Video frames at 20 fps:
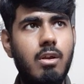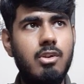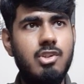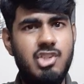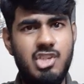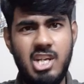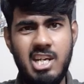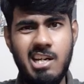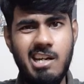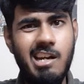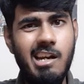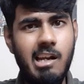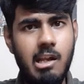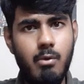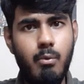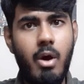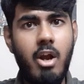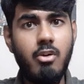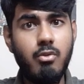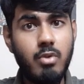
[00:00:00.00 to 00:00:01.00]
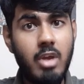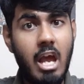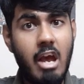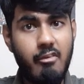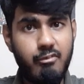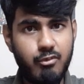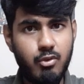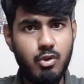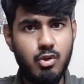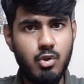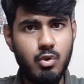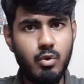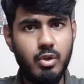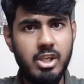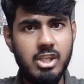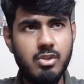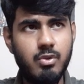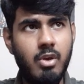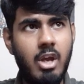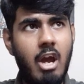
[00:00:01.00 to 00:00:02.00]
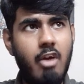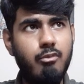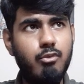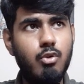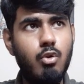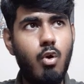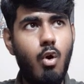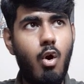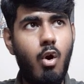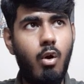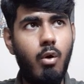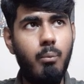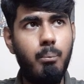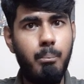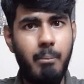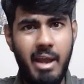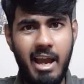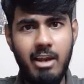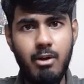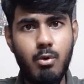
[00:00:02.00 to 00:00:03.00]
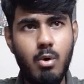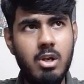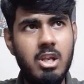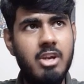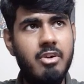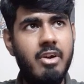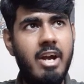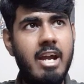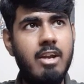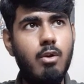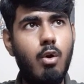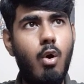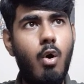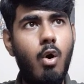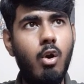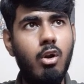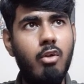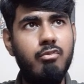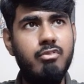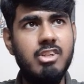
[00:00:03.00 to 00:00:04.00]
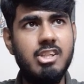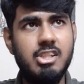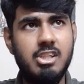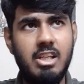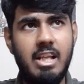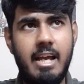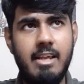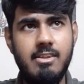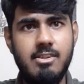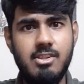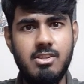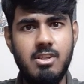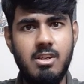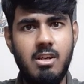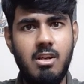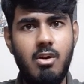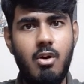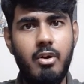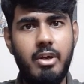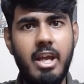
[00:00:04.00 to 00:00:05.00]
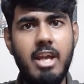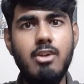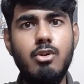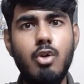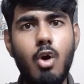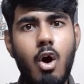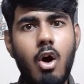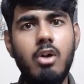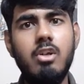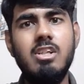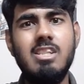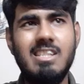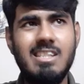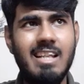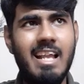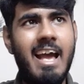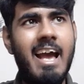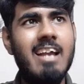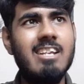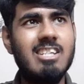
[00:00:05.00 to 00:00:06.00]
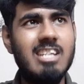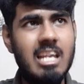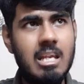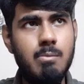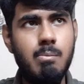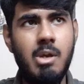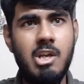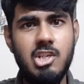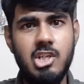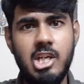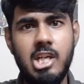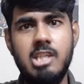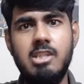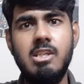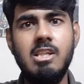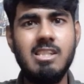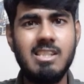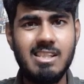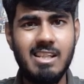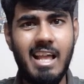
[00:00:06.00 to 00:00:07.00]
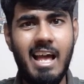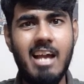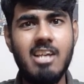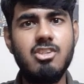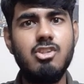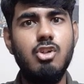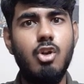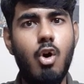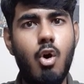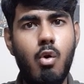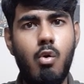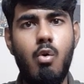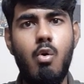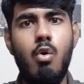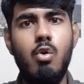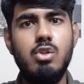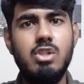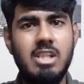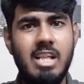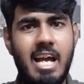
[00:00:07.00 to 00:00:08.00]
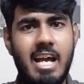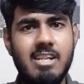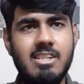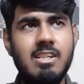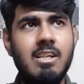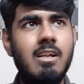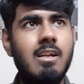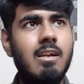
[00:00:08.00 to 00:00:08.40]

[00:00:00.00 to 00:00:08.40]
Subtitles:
generally what we have to do is we have to manually write all of these lines. Okay, dot slash images slash logo slash